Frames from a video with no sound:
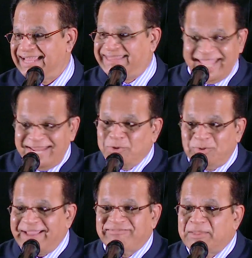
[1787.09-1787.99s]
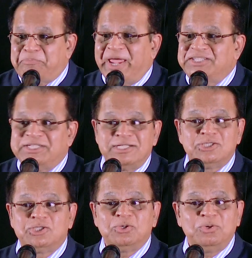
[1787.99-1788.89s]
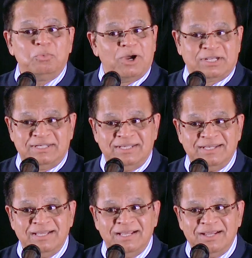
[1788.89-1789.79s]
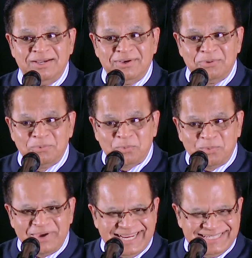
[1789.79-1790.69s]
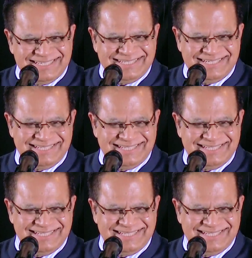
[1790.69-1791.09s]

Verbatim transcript: They don't have the patience to what? Wait.